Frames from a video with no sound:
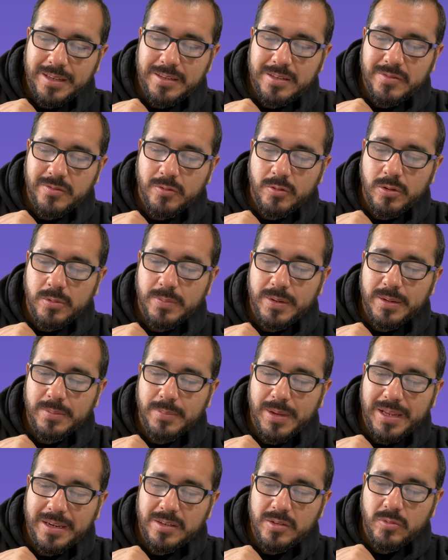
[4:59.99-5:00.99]
Because 4b
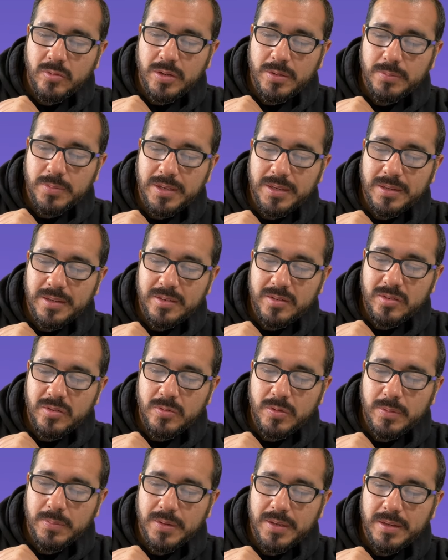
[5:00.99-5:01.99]
minus 1b is
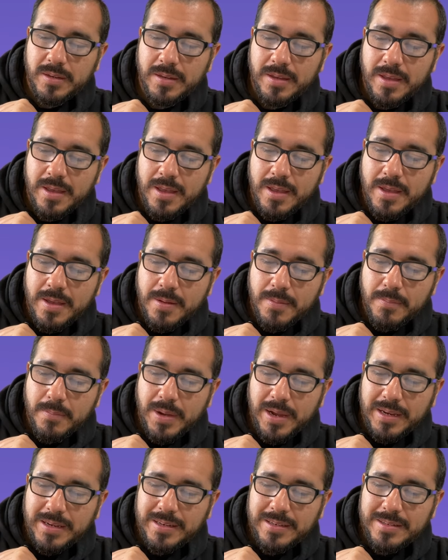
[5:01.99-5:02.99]
3b
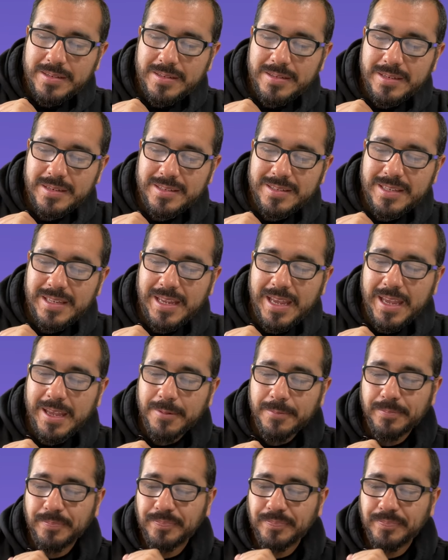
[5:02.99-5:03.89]
minus 68.